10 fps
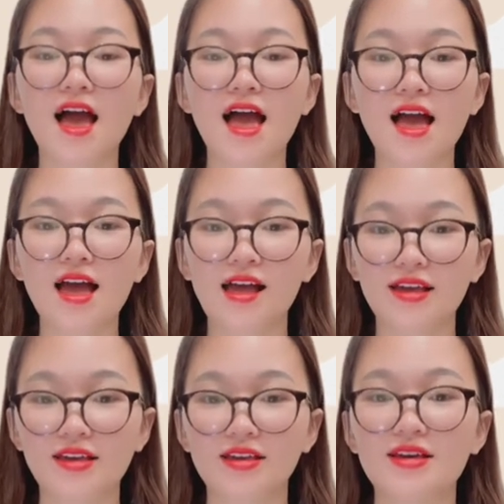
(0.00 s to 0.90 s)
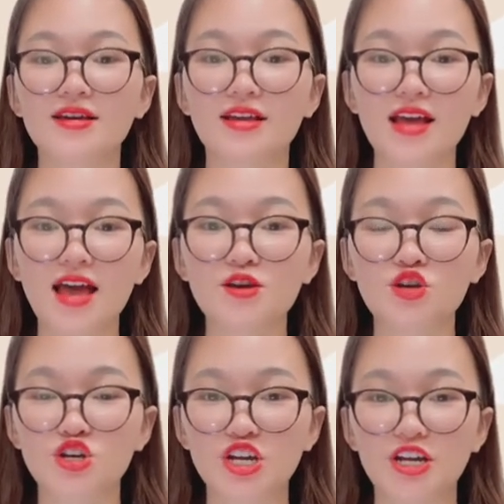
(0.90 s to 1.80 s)
a,
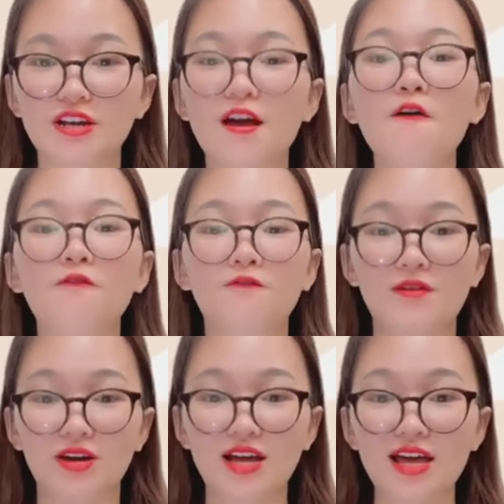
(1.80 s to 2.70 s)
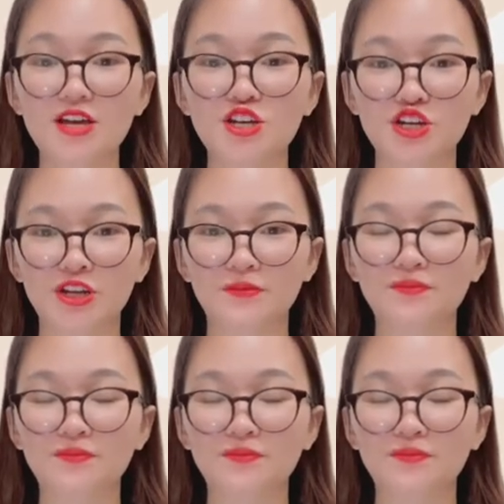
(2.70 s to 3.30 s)
vacation, vacation.